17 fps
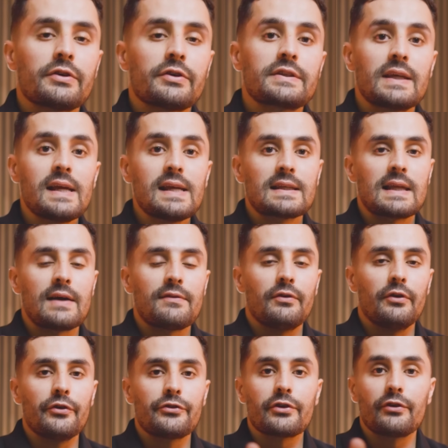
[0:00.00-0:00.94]
There are 6
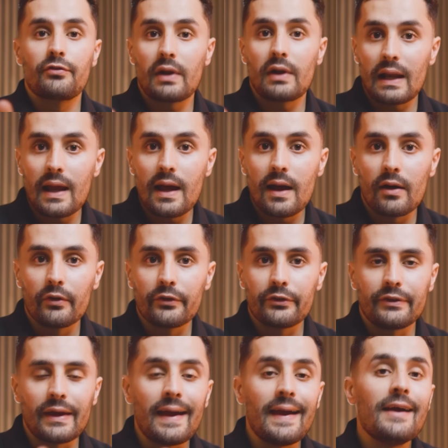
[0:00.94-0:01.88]
levels of
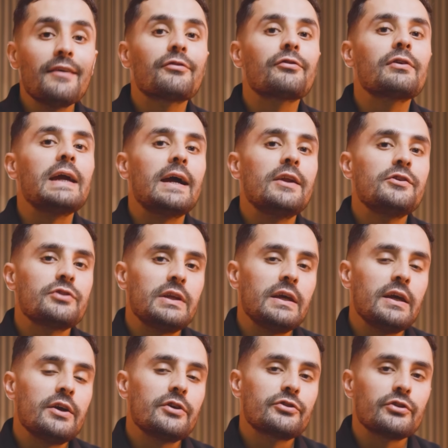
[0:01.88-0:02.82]
cloud that every
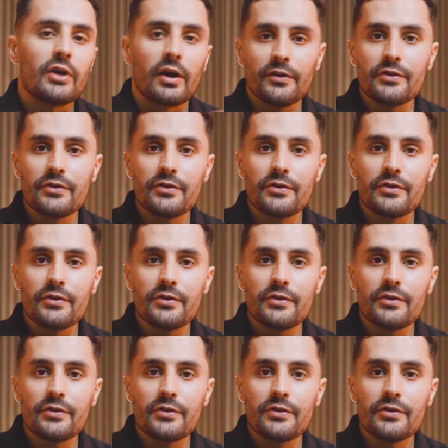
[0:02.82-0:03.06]
engineer should